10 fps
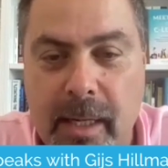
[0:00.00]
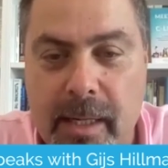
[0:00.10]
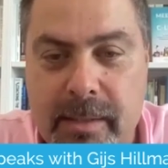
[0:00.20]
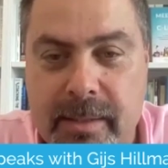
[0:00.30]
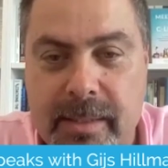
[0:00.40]

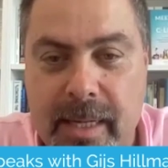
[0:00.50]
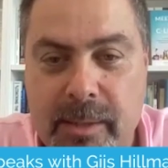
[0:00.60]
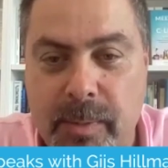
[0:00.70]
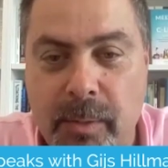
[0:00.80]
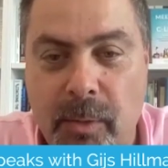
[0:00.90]
Gijs
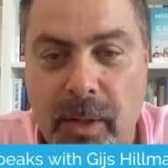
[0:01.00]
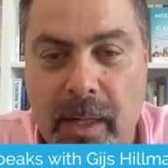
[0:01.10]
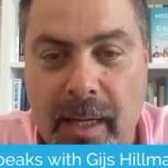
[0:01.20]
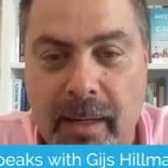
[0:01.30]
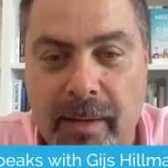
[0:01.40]
has been
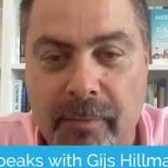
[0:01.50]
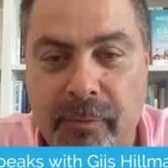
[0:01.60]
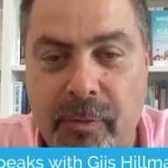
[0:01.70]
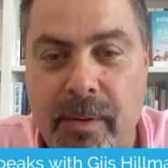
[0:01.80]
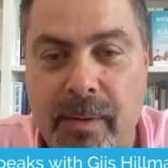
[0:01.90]
working
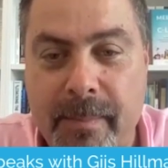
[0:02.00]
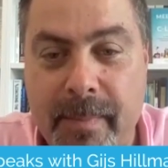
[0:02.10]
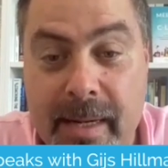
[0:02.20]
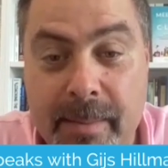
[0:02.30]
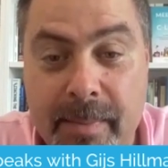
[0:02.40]
for
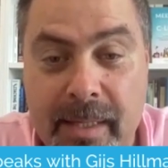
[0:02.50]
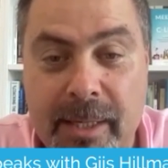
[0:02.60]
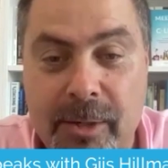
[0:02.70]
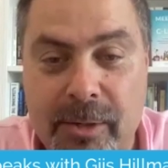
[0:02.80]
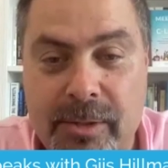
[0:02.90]
many, many
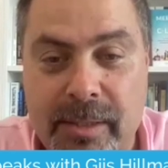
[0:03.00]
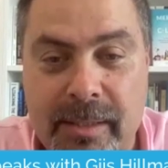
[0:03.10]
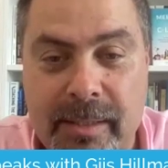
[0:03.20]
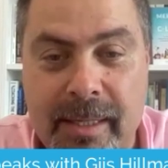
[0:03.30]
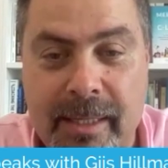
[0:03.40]
years
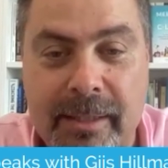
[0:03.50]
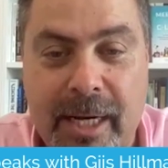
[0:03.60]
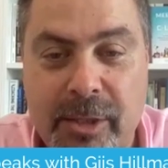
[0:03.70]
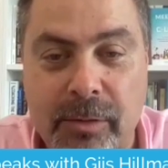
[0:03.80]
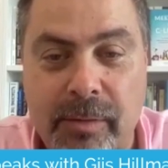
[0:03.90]
in the
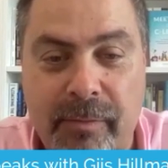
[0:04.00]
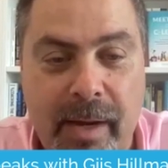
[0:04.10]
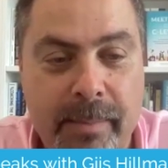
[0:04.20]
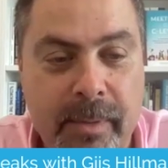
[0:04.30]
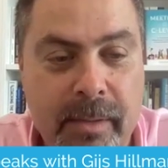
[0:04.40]
international
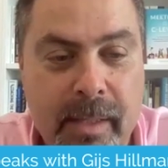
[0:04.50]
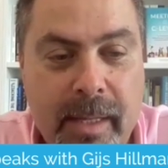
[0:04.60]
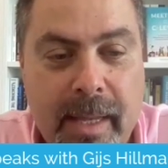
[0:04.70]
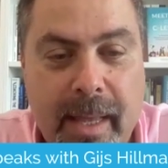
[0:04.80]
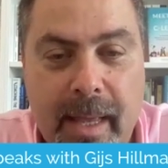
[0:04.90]
environment.
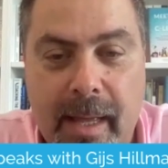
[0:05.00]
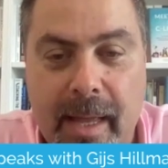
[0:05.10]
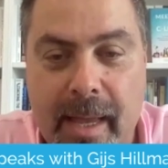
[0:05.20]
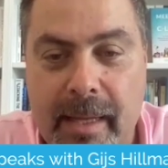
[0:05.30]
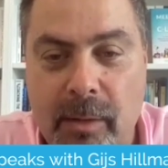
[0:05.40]

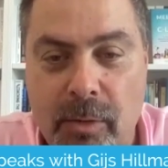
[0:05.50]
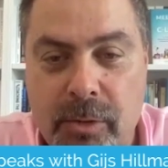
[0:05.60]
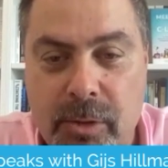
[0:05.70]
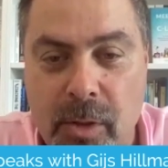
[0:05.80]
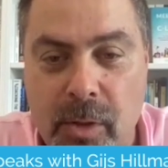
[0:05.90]
And
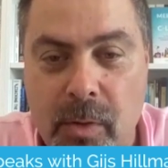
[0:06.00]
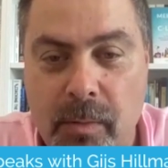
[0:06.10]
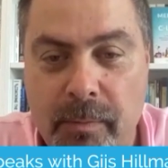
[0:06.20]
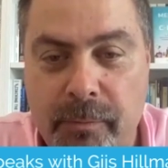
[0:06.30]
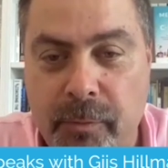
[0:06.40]

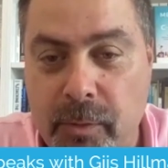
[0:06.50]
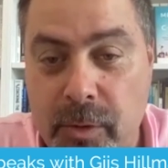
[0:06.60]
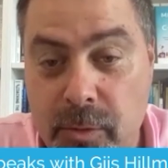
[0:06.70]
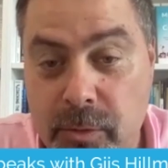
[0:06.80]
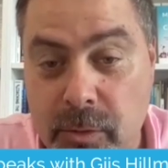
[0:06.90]
also for
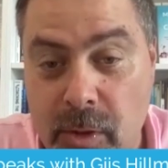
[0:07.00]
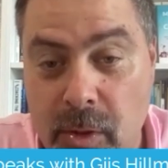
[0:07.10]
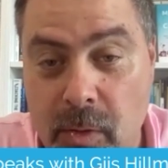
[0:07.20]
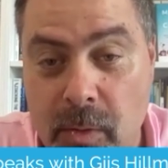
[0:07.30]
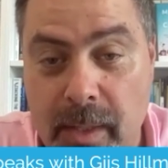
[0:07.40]
you to
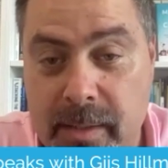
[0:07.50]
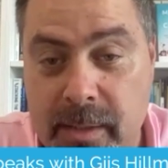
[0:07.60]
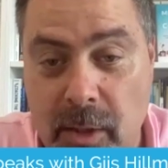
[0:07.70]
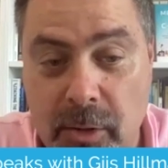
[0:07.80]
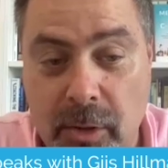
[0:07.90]
know,
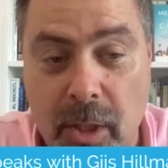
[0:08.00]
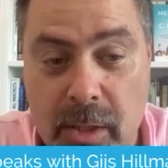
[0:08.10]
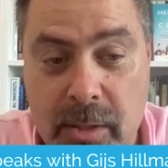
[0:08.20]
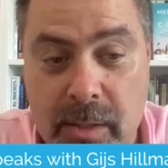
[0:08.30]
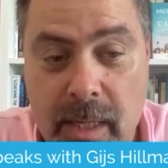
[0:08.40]
it's not
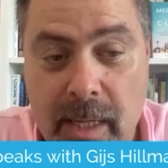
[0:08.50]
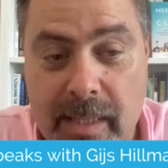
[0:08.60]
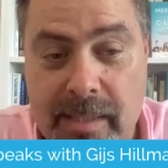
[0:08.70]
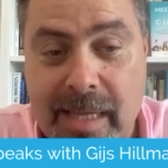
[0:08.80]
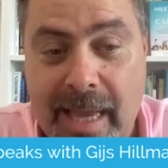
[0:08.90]
Gus,
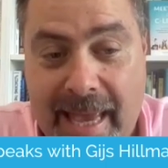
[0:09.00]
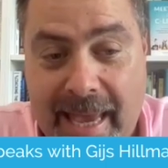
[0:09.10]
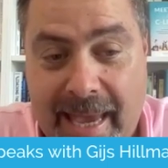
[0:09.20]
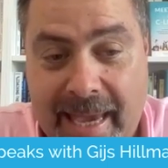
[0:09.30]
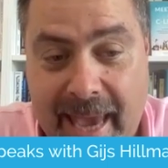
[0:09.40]
it's
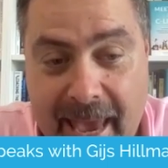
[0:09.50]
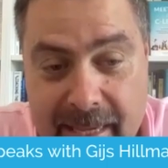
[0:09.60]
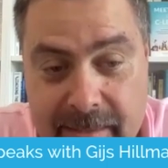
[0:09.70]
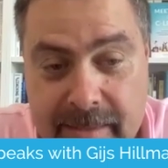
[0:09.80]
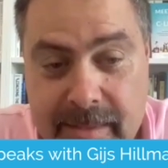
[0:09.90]

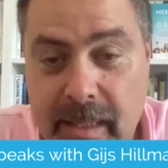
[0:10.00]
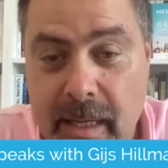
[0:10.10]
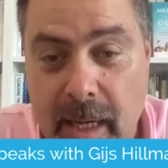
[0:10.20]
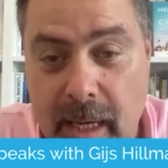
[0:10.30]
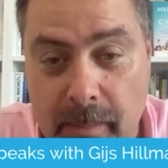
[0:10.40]
Gijs
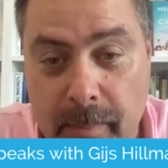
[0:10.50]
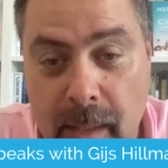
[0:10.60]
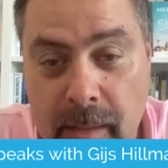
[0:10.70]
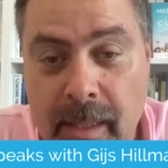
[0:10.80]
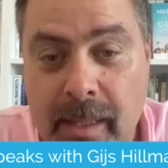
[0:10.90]

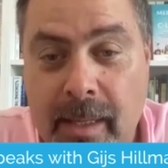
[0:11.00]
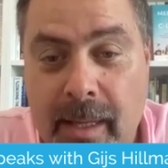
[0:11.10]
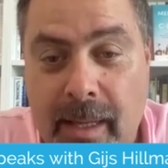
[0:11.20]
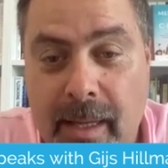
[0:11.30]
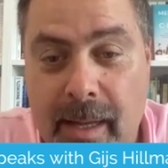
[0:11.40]
Hillmann.
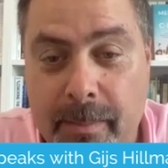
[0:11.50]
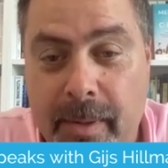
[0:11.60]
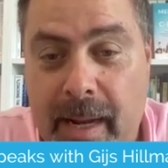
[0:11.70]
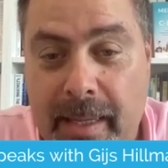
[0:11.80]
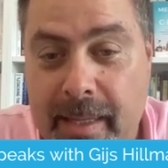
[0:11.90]

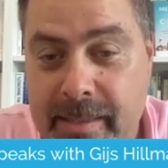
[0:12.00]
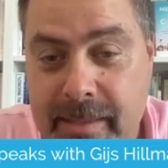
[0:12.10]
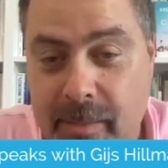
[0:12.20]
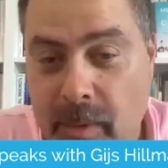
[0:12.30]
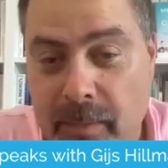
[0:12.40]
But I
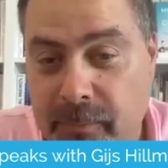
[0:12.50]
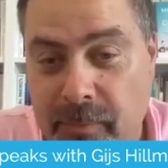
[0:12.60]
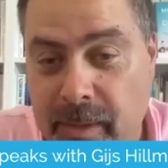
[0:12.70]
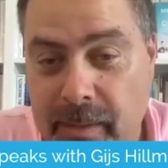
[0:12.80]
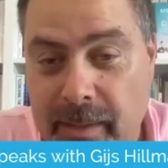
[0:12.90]
guess I'm one of
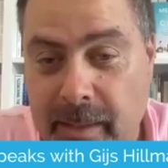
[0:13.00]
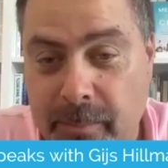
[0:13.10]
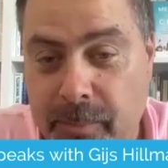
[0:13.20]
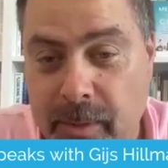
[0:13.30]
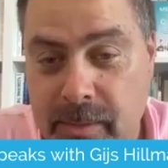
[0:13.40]
the rare that
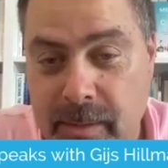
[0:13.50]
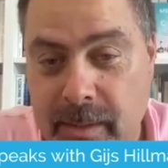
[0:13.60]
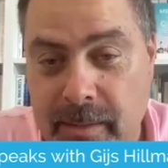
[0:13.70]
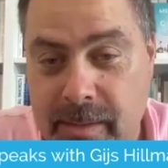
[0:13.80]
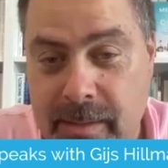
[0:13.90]
can pronounce
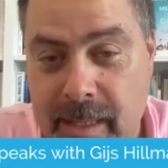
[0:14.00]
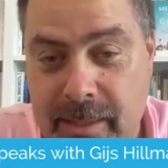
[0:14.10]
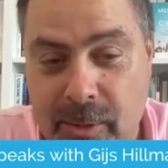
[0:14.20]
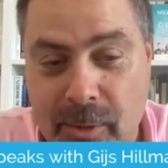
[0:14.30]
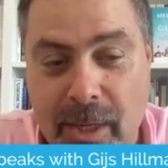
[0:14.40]
it in the
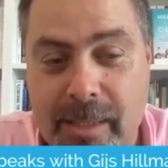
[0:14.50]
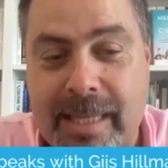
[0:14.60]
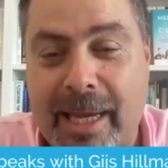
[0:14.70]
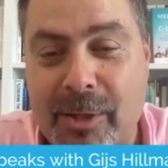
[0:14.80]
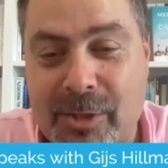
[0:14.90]
States. So Gus,
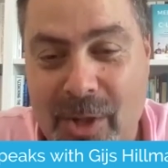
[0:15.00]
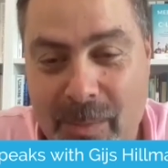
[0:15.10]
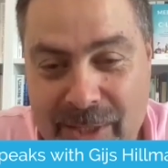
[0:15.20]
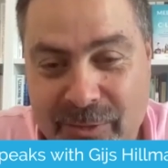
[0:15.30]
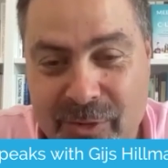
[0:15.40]
thank you so
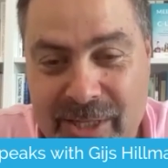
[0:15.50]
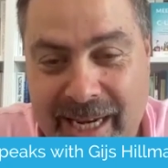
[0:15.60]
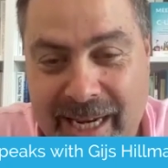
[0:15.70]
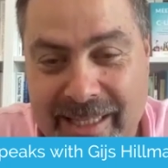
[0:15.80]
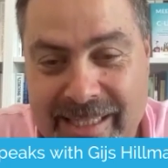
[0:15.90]
much for
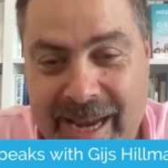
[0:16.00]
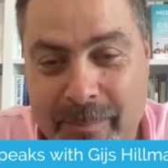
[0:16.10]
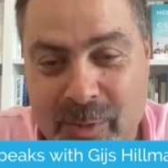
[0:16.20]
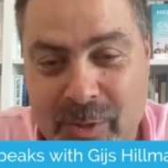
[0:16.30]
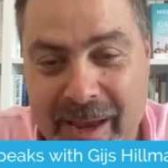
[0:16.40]
taking the
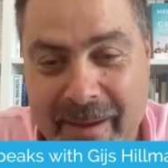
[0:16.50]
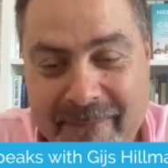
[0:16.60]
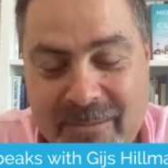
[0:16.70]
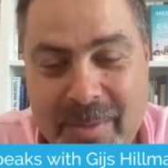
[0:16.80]
time today.